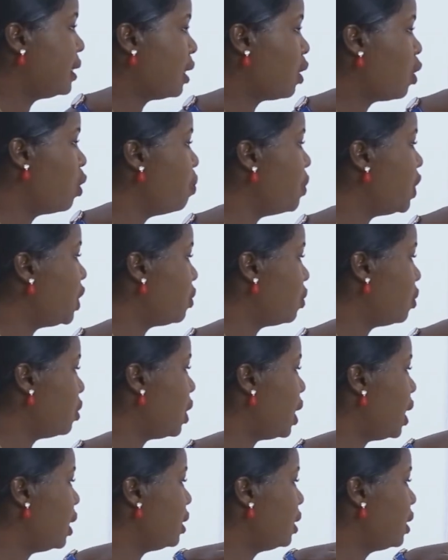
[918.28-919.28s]
second method,
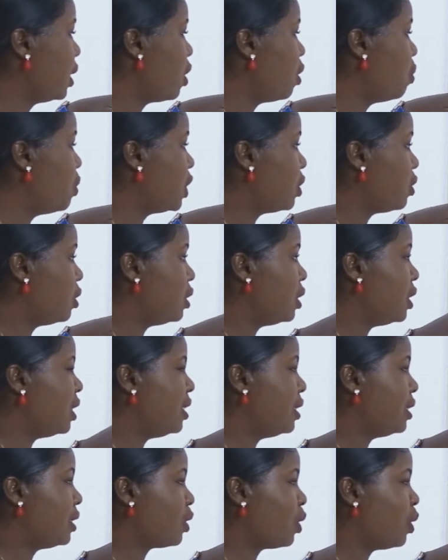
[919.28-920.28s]
and the second method
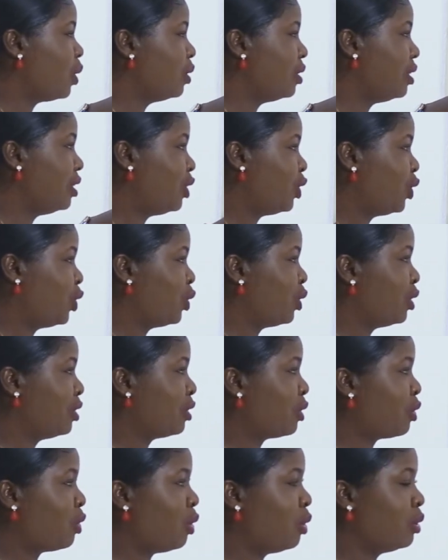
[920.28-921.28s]
is called the
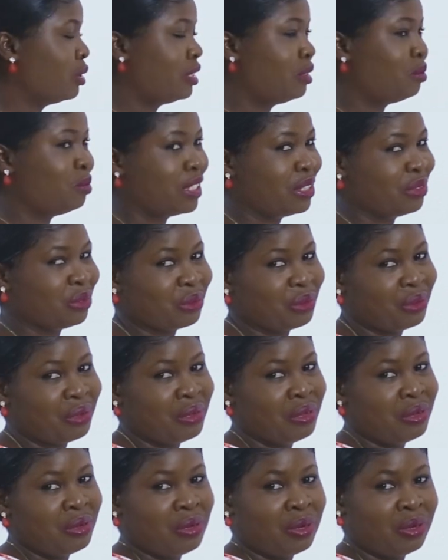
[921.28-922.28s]
shortcut method.
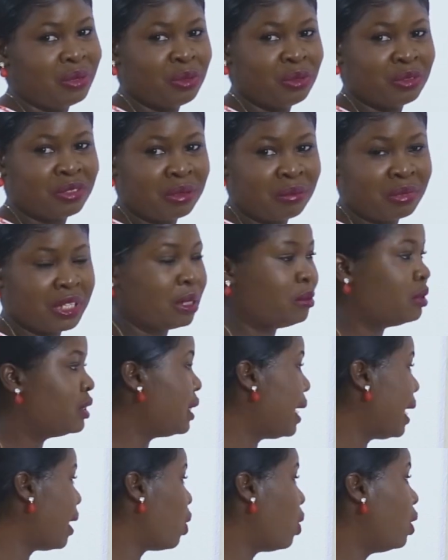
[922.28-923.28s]
Although
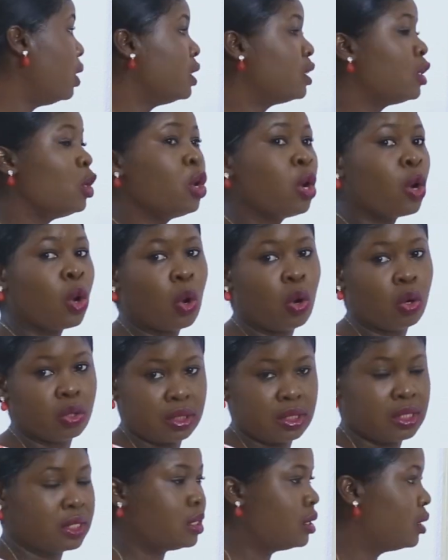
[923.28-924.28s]
sometimes I call it long
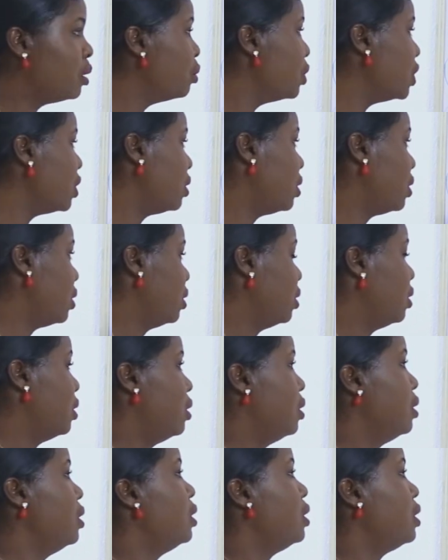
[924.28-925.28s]
cut, but
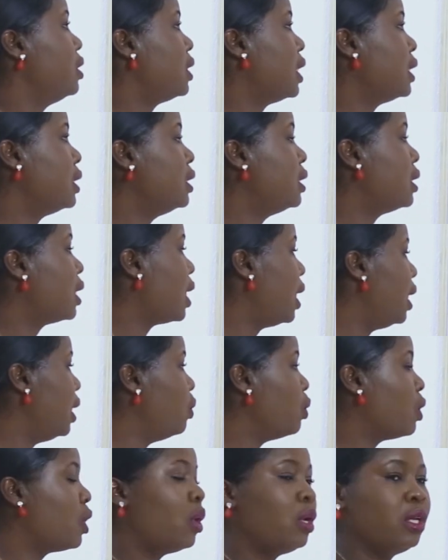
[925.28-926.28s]

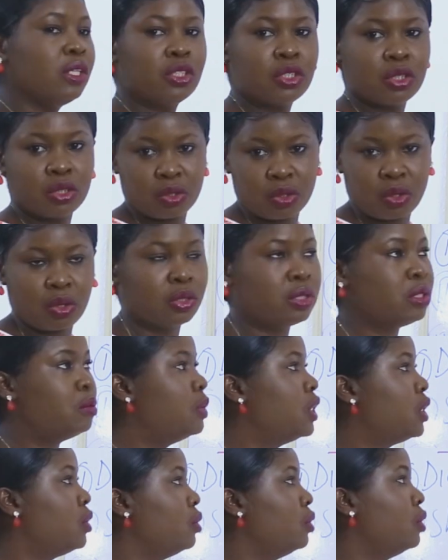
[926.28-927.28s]
statistically we call it shortcut
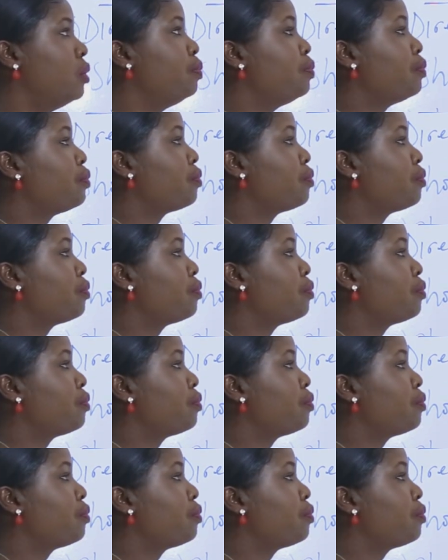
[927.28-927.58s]
method.